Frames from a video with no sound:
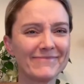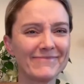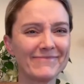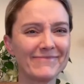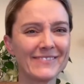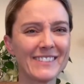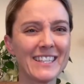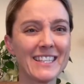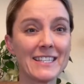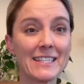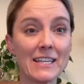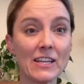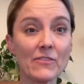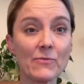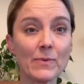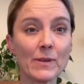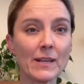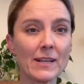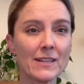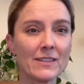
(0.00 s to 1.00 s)
mm,
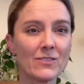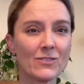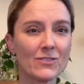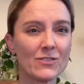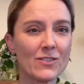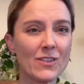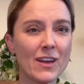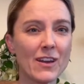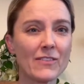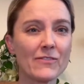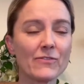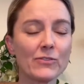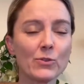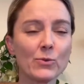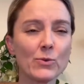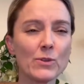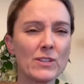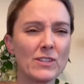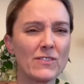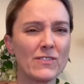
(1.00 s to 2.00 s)
stiff because there's a lot of
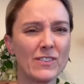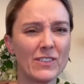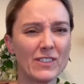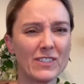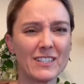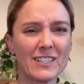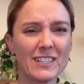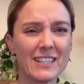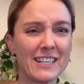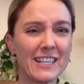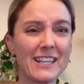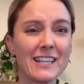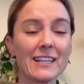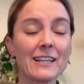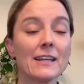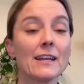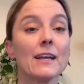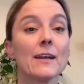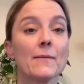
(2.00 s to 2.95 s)
fluid, you feel just eh,